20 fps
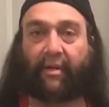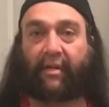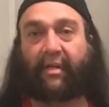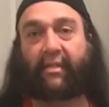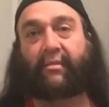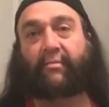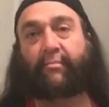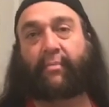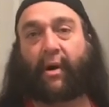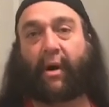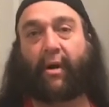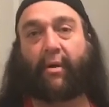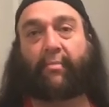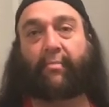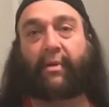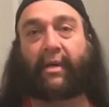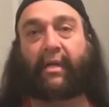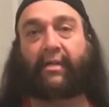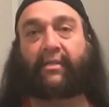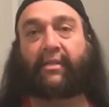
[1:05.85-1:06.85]
It doesn't burn,
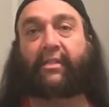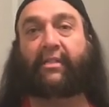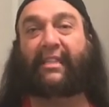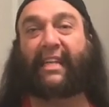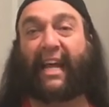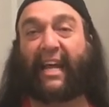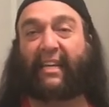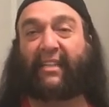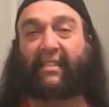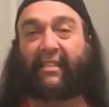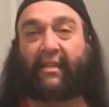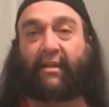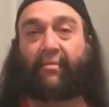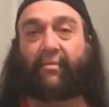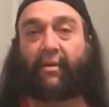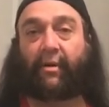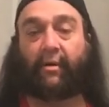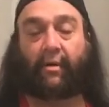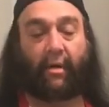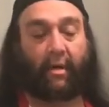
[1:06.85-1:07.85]
but it just tastes
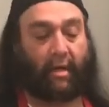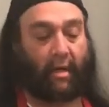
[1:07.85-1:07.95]
different.